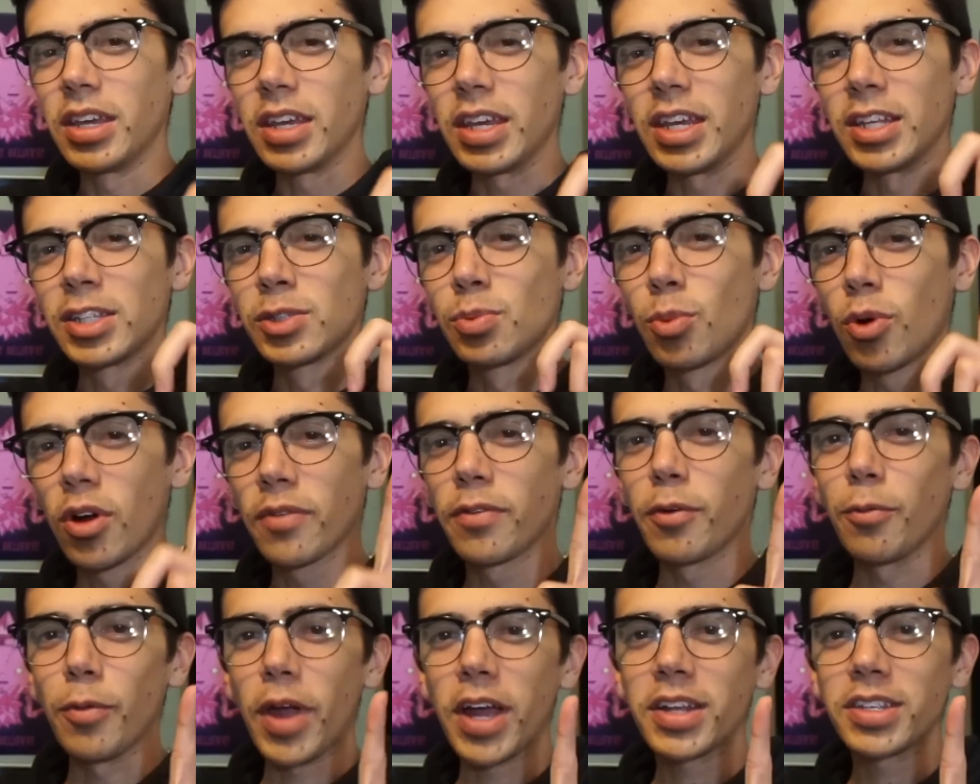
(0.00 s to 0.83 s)
It's more
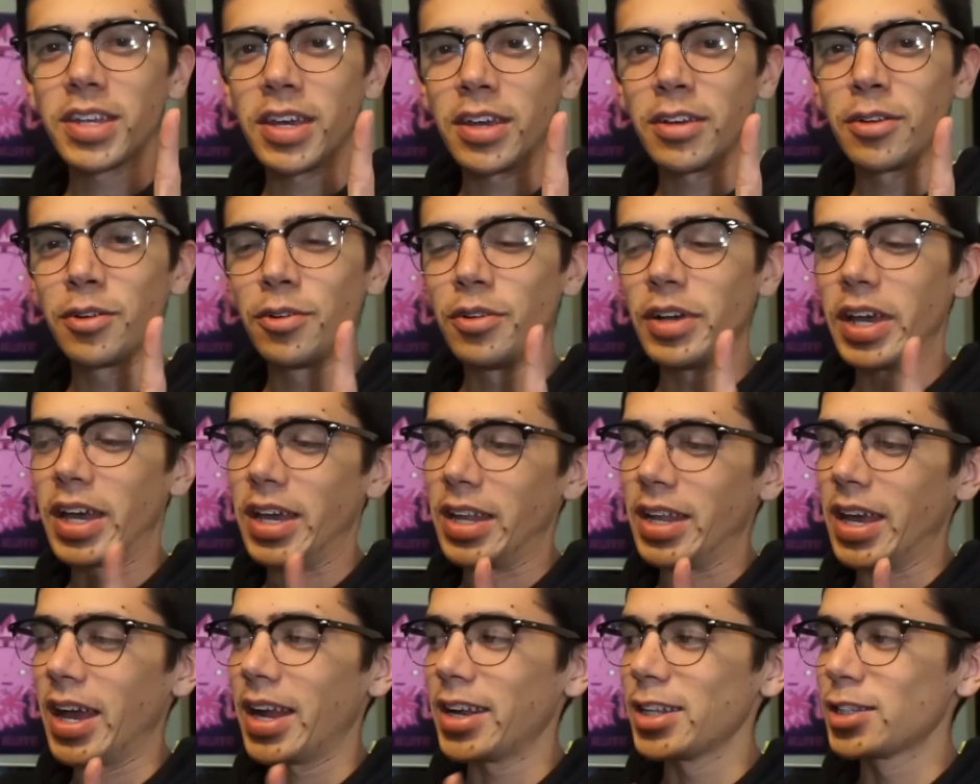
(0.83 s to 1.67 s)
of a rectangle,
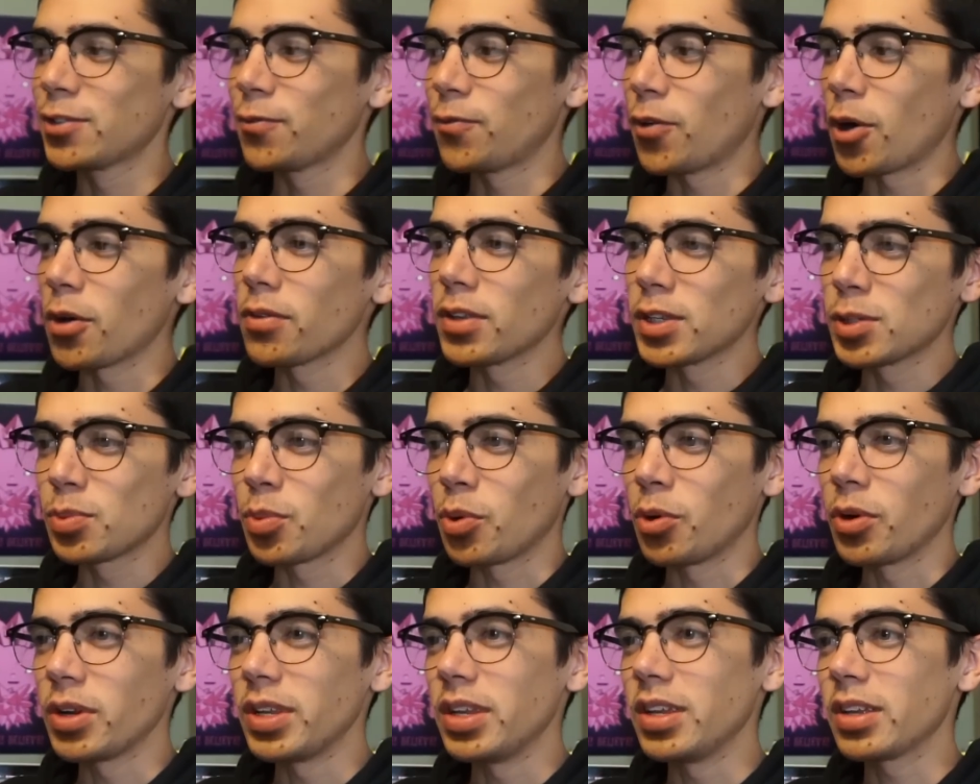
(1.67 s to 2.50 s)
and at its farthest
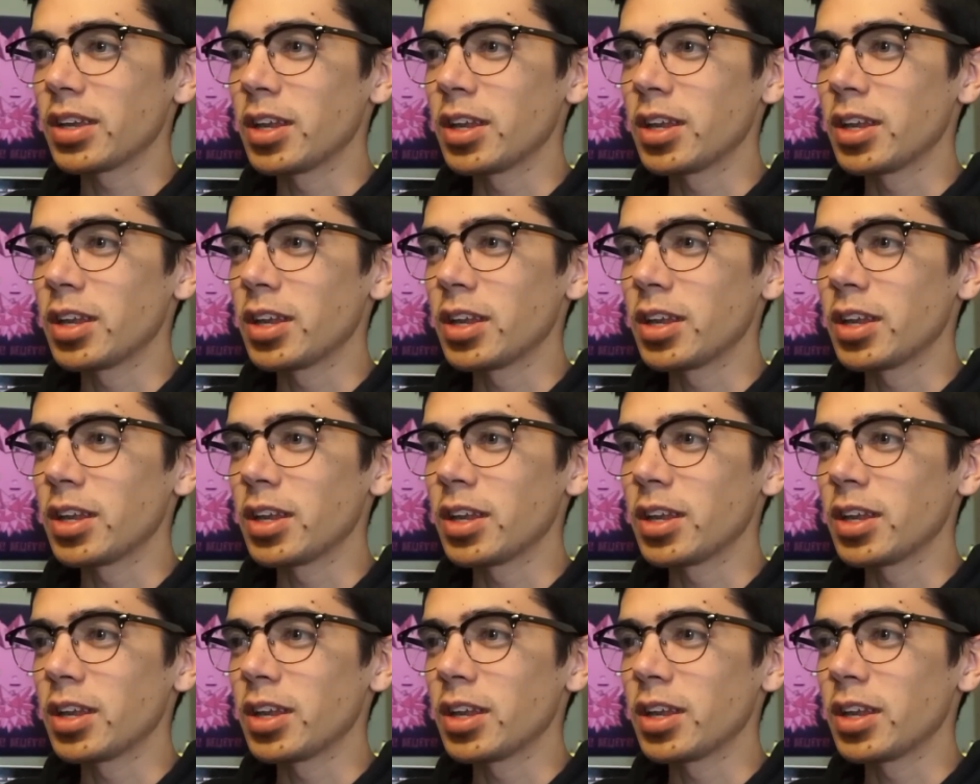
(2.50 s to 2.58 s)
point,